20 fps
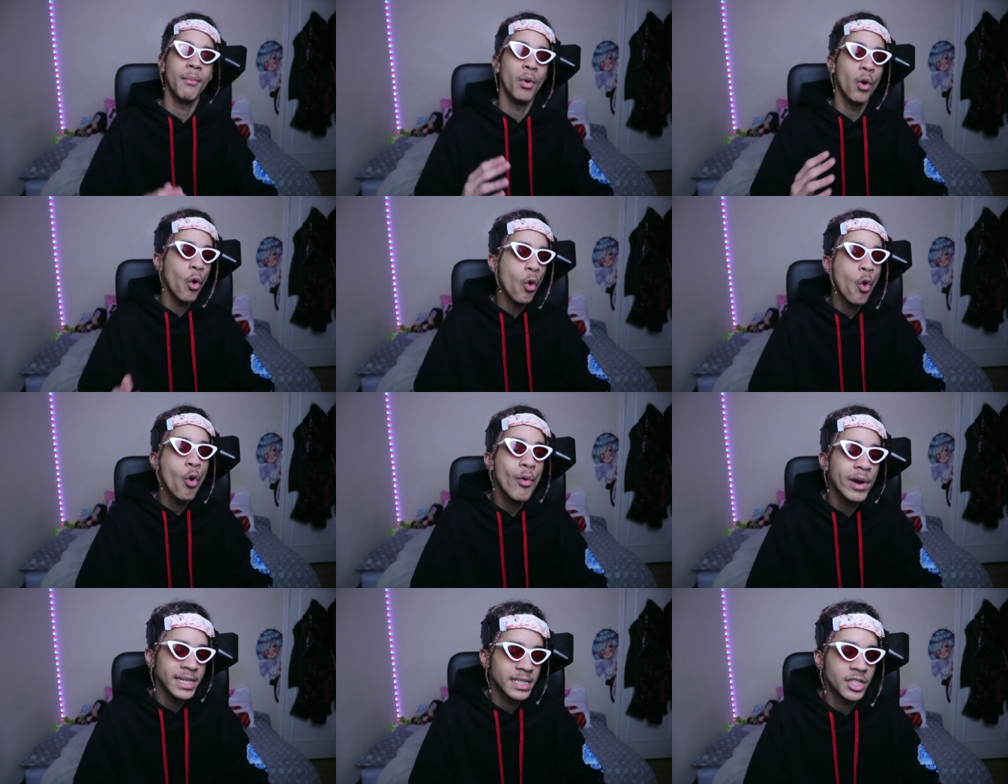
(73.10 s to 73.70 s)
I'm
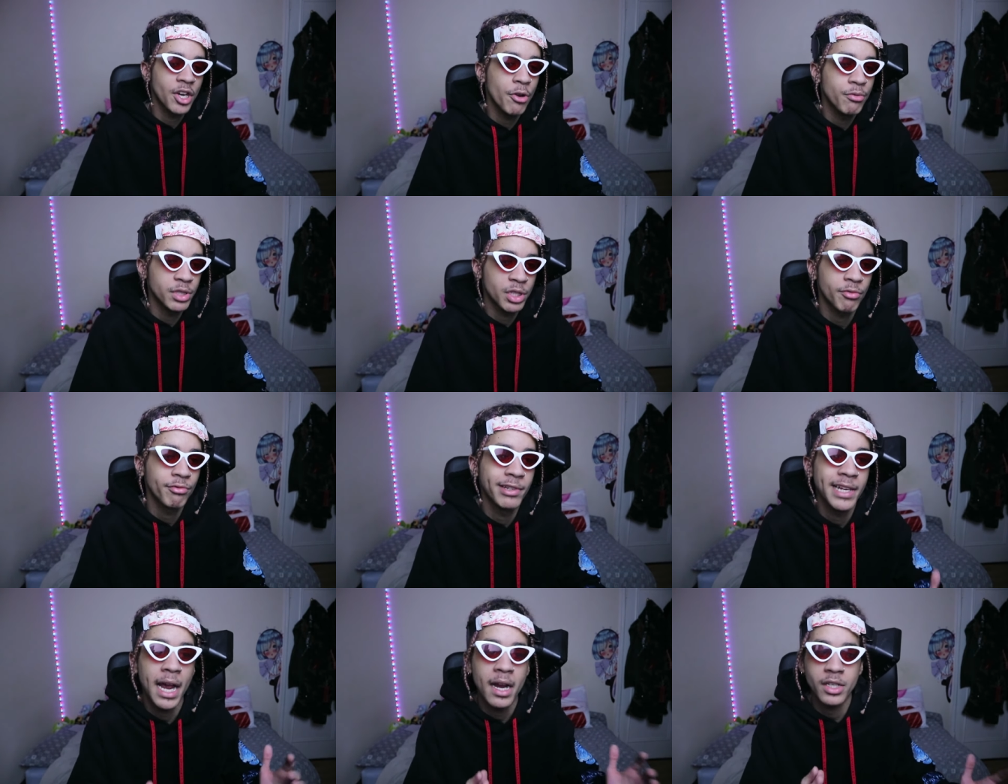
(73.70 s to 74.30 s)
always going
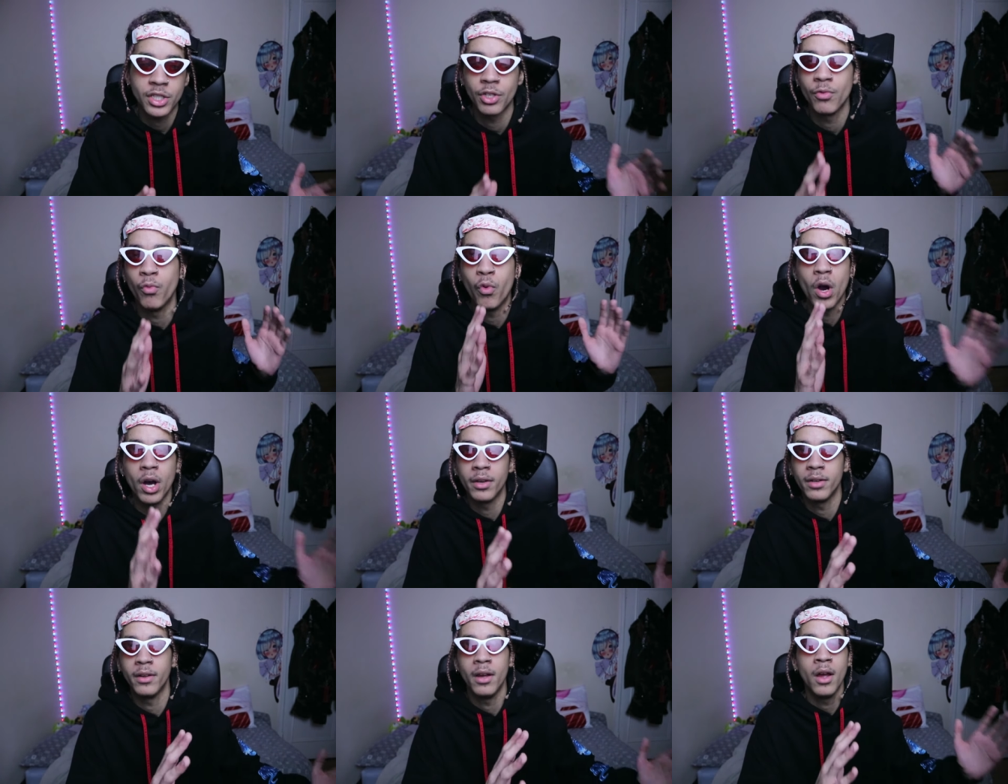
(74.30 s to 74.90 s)
to react to
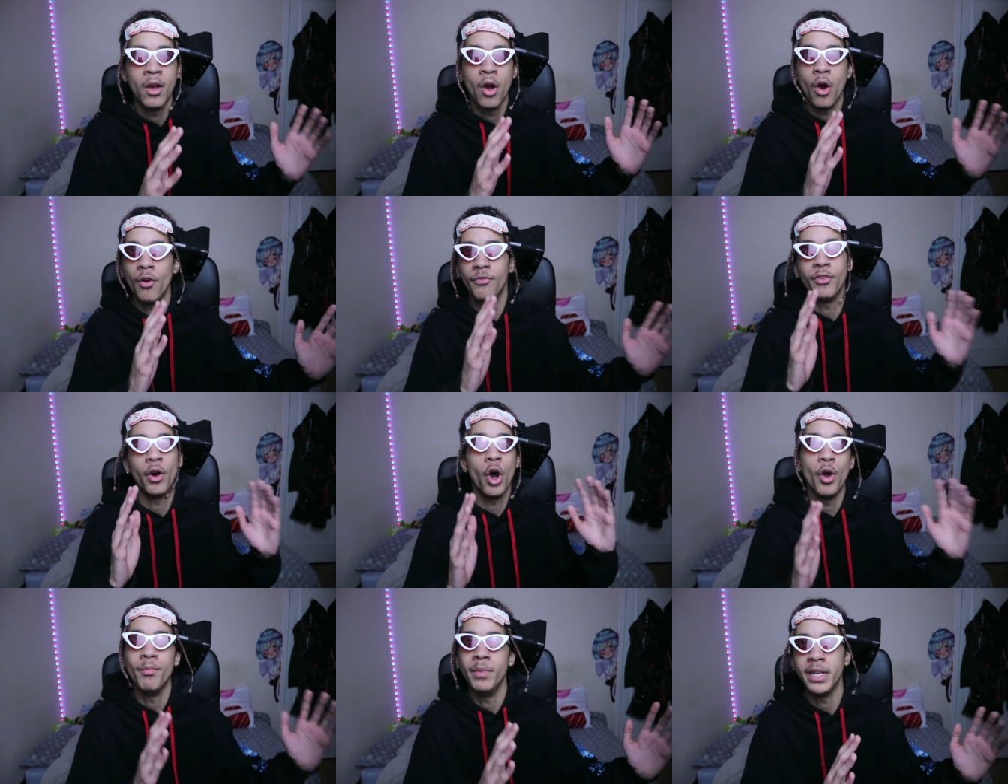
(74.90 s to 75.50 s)
one
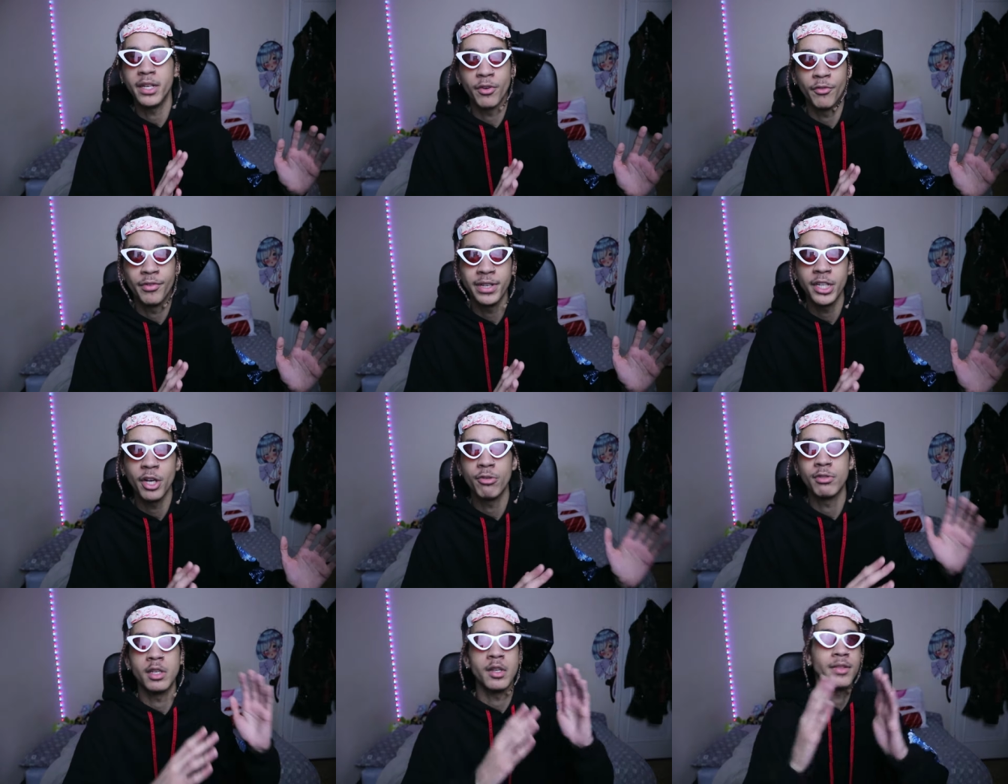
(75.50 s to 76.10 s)
of the Omegle
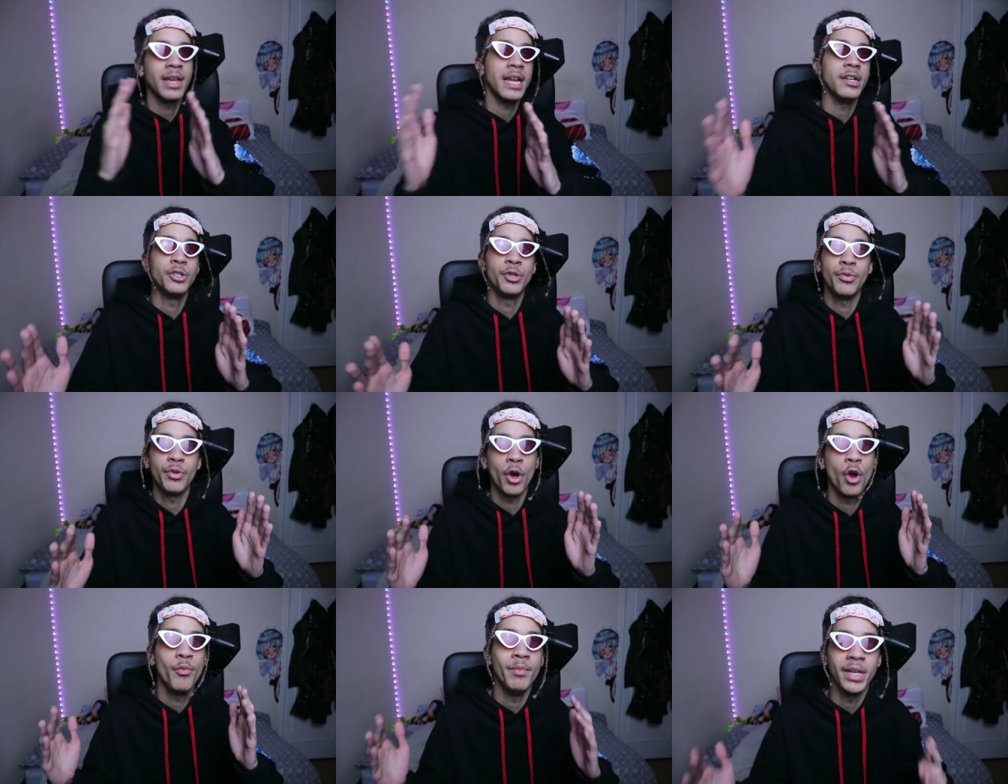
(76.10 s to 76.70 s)
videos, then
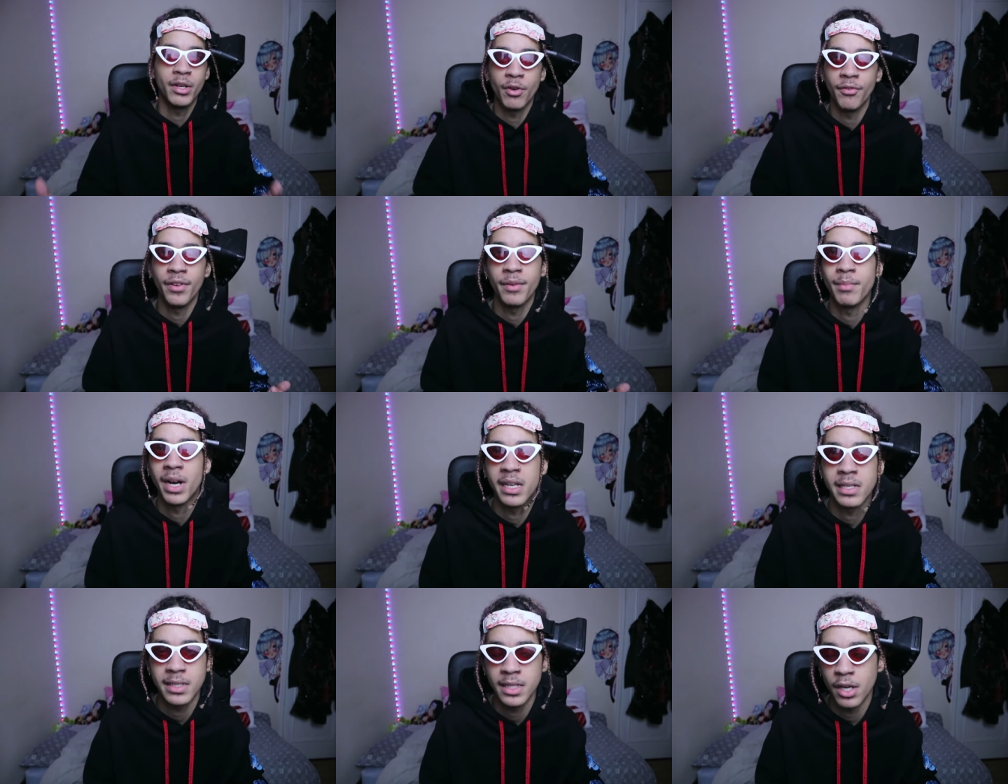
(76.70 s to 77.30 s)
do the Omegle
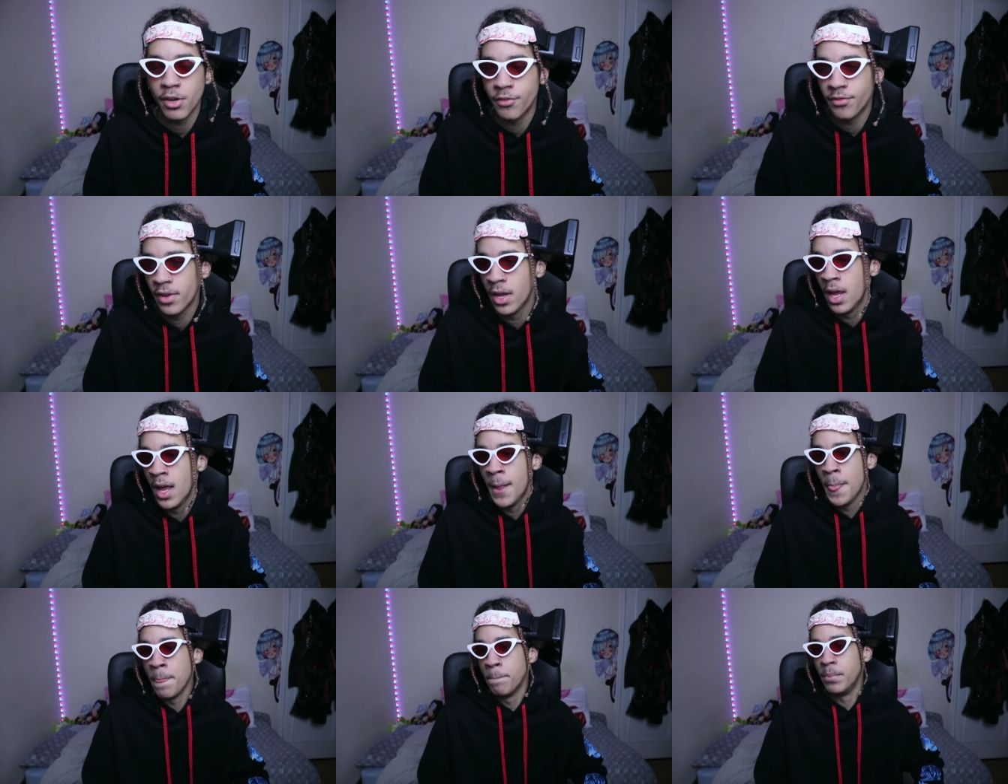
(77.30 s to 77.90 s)
thing myself,
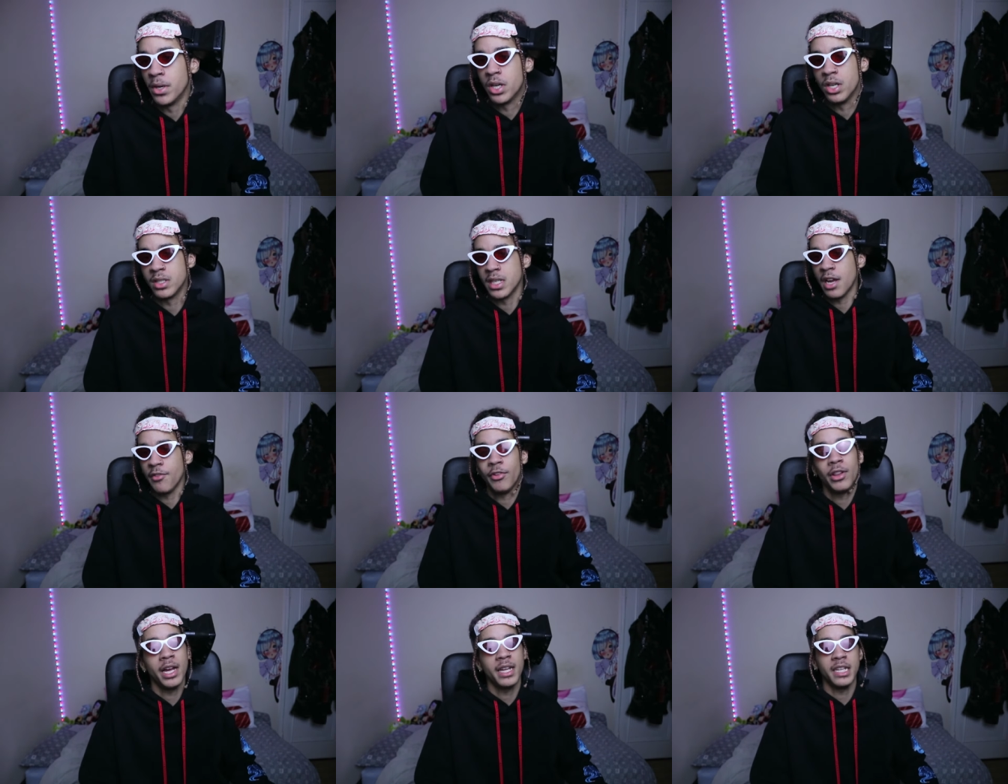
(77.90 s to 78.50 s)
because
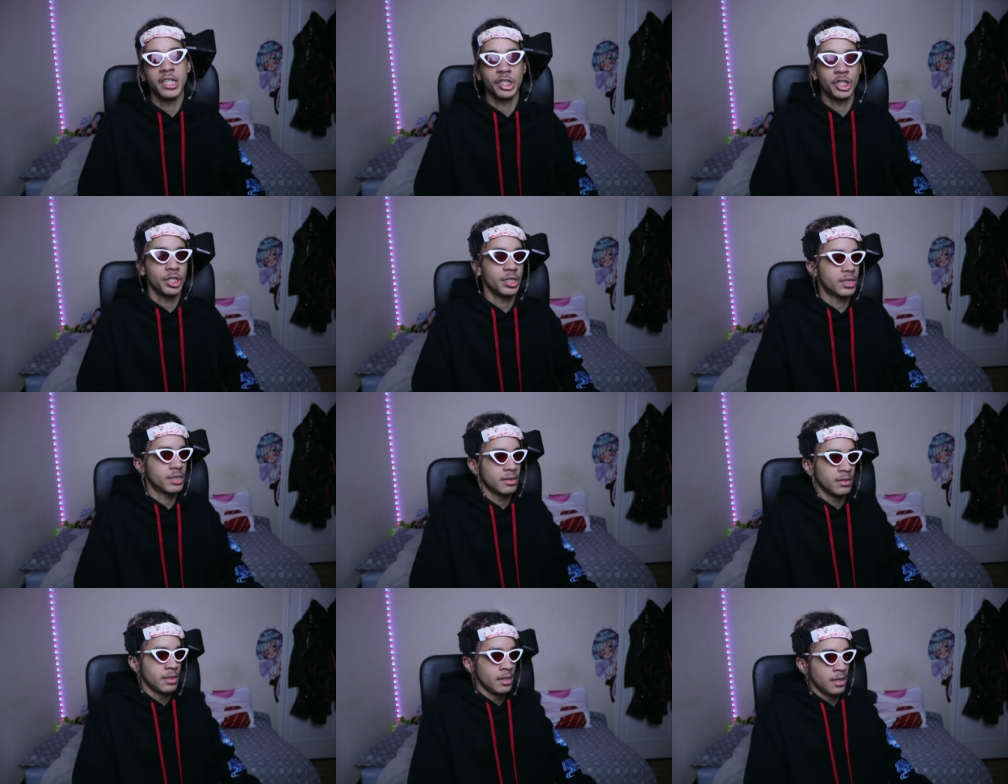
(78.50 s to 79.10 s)
I feel like that's
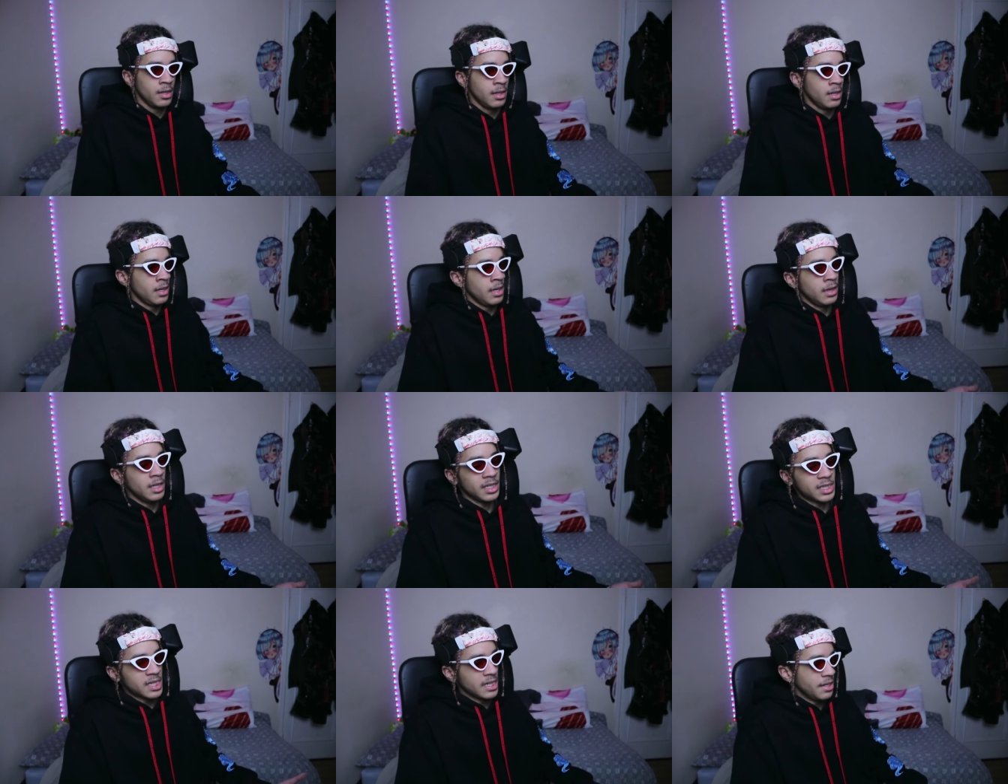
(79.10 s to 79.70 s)
just...
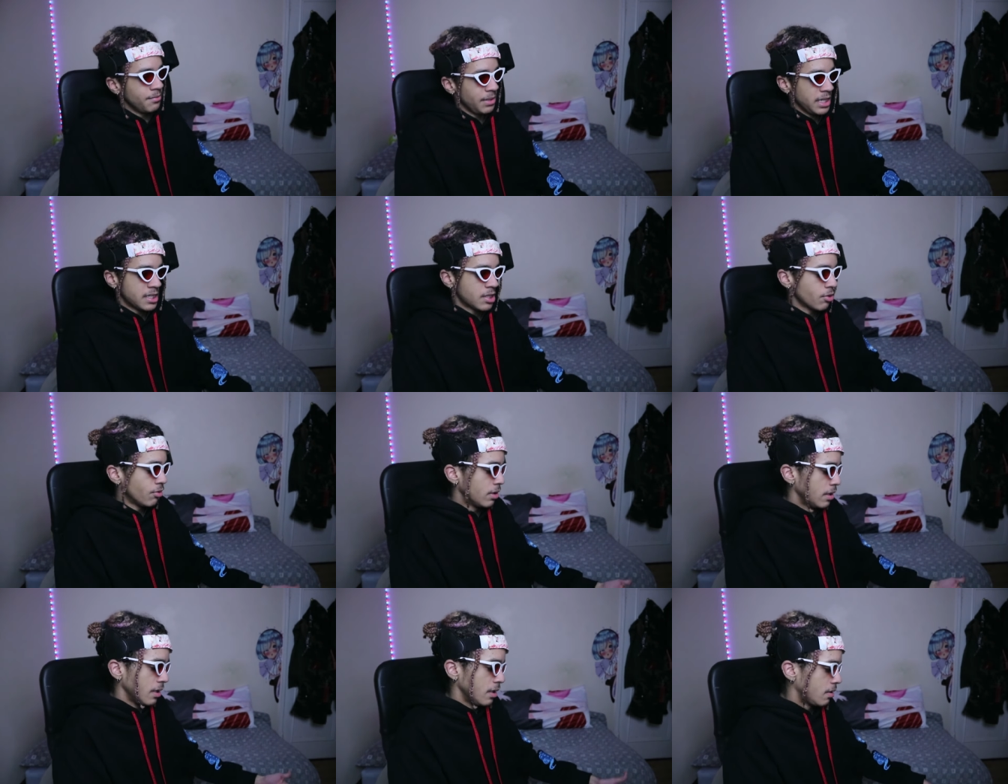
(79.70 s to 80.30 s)
Listen,
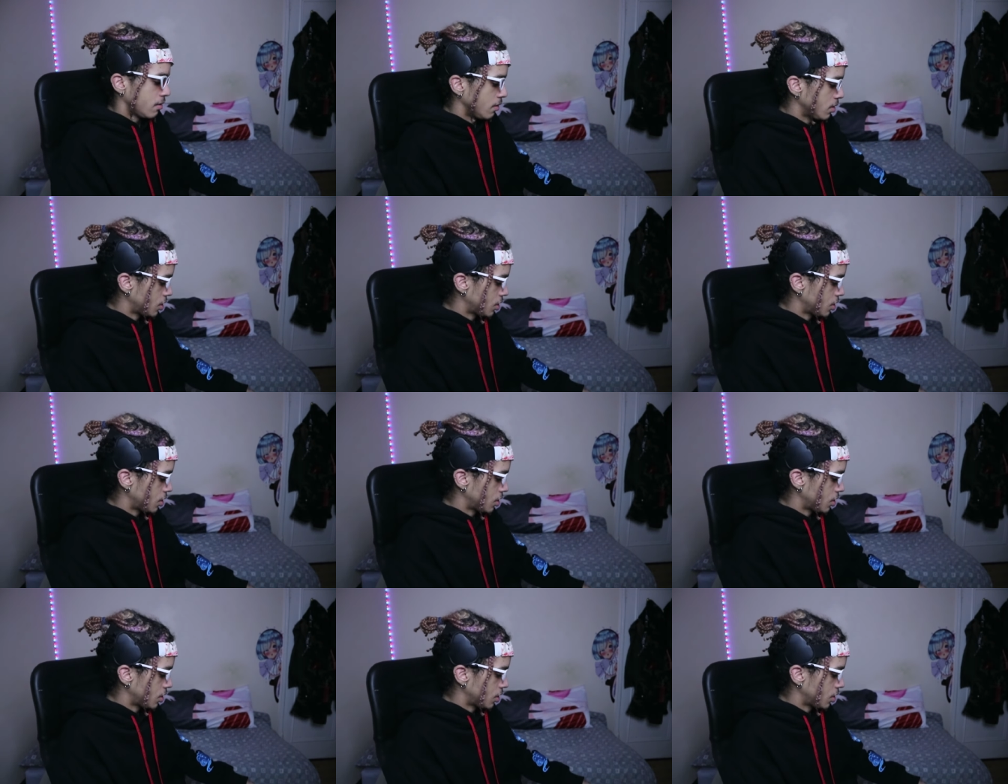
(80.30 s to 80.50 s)
it's on...